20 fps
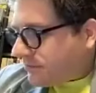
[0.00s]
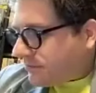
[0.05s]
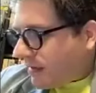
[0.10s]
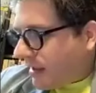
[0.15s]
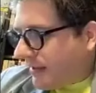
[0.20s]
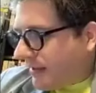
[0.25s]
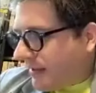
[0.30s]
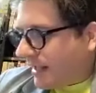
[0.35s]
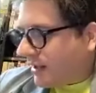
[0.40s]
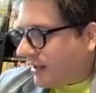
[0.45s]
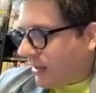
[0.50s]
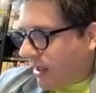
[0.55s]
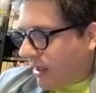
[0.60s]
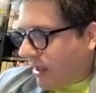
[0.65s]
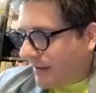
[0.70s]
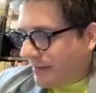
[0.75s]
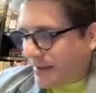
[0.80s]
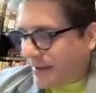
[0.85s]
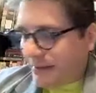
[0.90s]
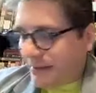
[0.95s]
I think a
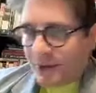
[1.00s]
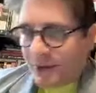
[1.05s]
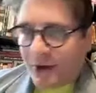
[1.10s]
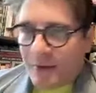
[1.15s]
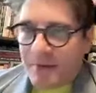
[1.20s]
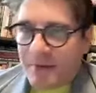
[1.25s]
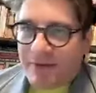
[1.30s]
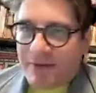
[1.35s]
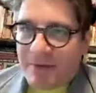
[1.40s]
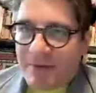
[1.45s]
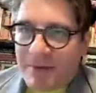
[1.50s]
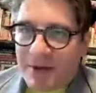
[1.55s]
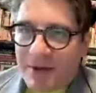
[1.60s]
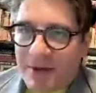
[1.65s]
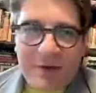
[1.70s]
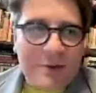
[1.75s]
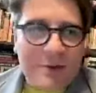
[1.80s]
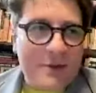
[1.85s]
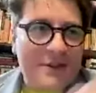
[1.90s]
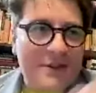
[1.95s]
lot of people are going to be
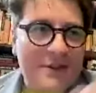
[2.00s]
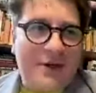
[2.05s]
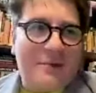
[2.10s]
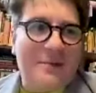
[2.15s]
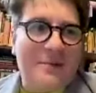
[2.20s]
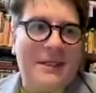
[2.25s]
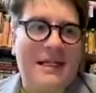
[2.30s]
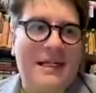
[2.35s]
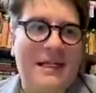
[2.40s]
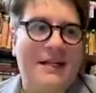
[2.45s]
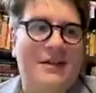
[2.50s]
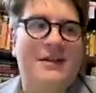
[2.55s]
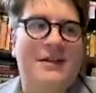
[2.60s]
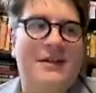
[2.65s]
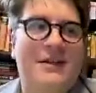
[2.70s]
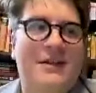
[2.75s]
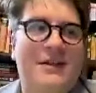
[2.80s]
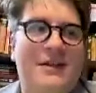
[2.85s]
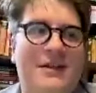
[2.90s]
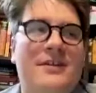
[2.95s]
familiar with
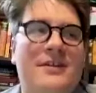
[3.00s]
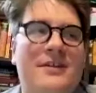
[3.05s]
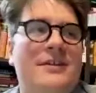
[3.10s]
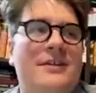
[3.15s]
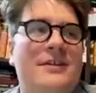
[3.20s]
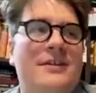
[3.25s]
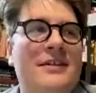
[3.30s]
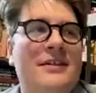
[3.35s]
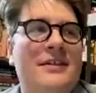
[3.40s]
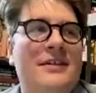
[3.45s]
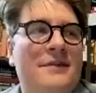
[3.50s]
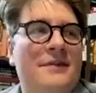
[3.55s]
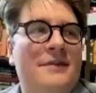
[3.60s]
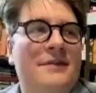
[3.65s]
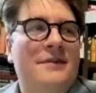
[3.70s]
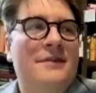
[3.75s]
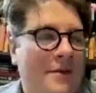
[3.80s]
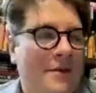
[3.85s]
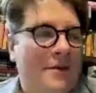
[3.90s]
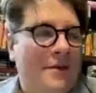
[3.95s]
Terminator um,
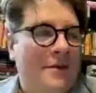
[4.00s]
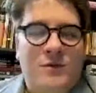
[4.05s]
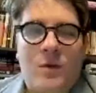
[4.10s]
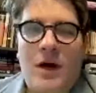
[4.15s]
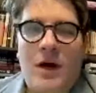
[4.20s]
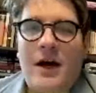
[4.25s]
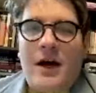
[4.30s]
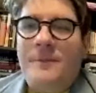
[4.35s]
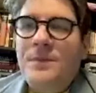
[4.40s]
as well.